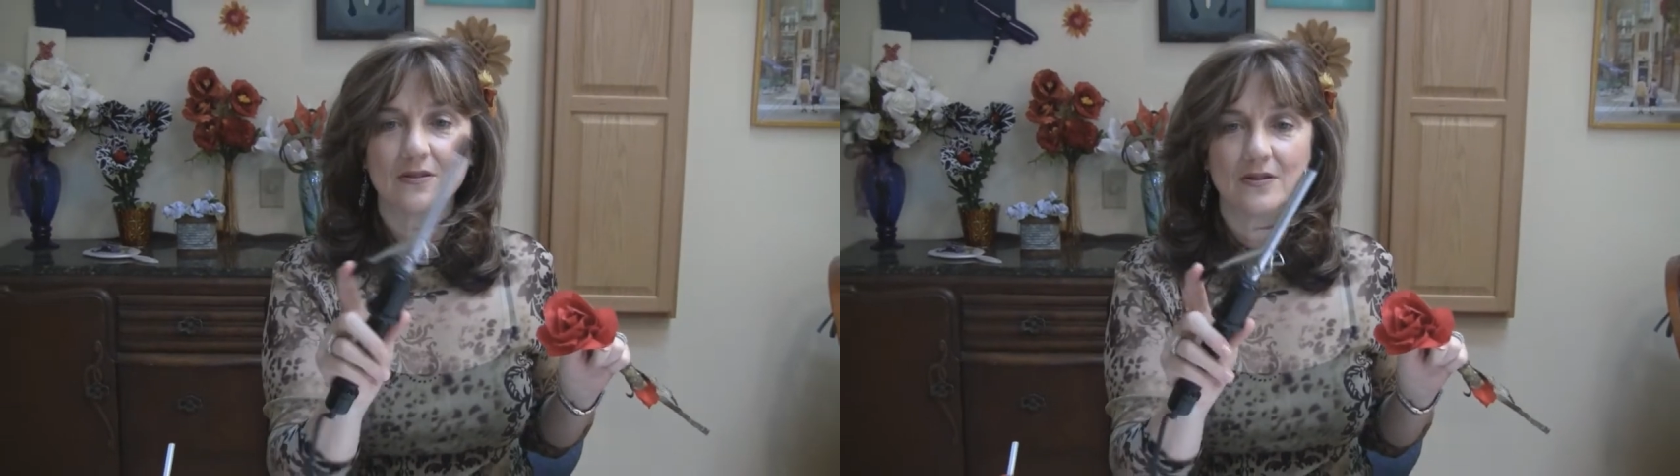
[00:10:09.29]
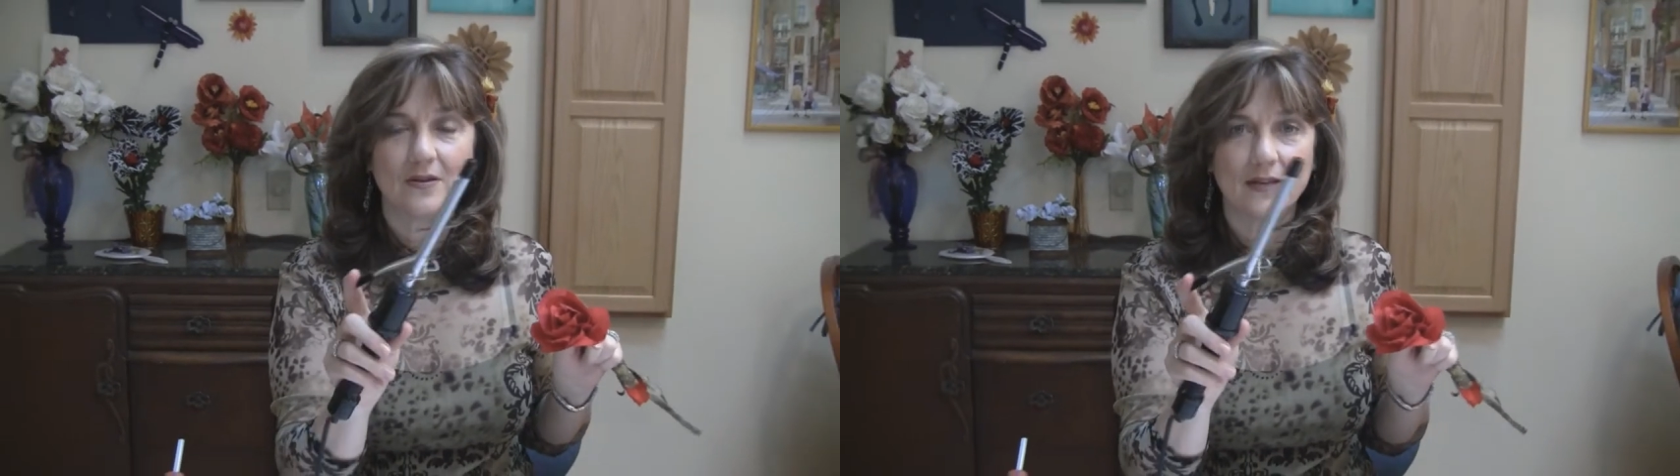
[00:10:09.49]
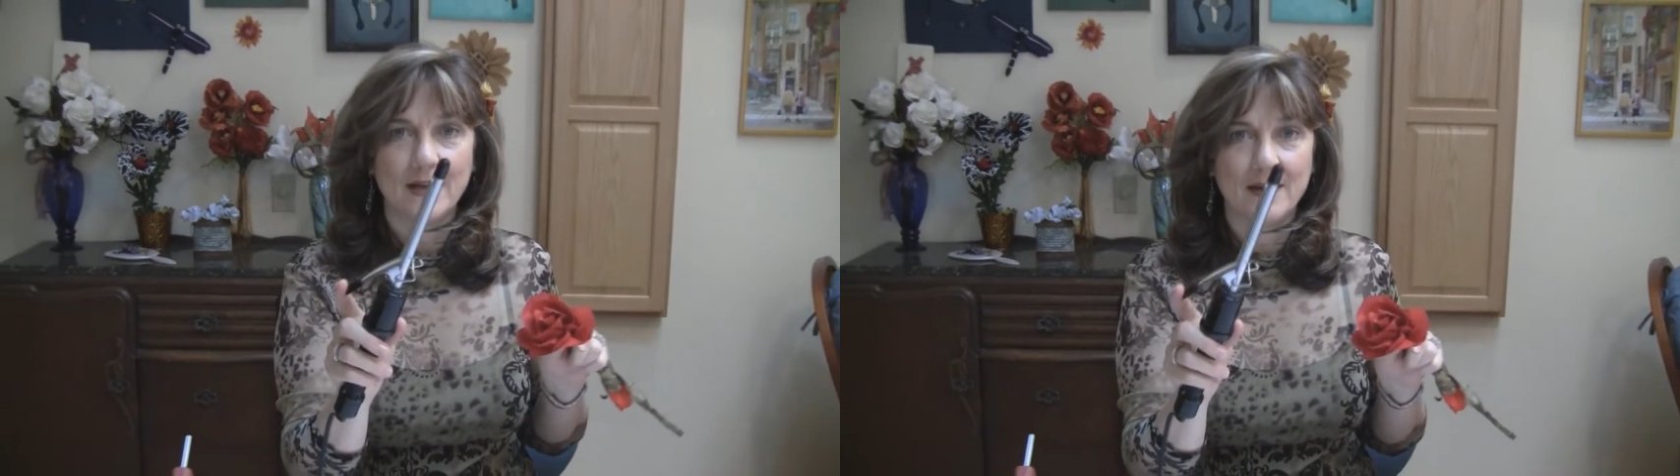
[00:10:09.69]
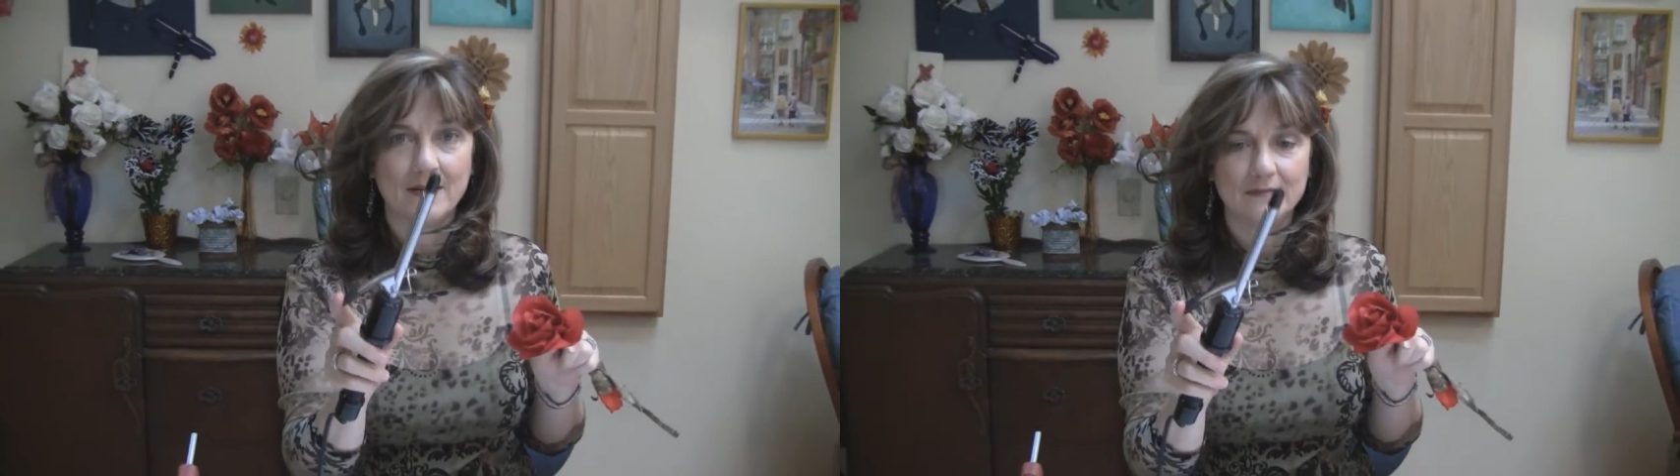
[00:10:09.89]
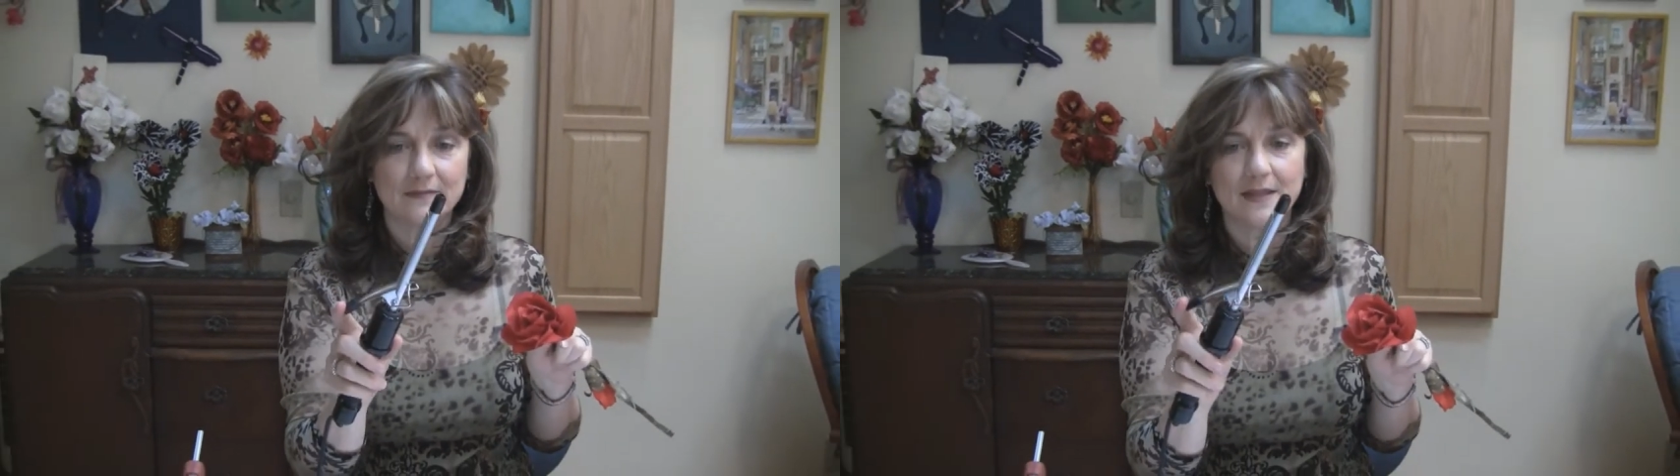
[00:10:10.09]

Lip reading: curling iron.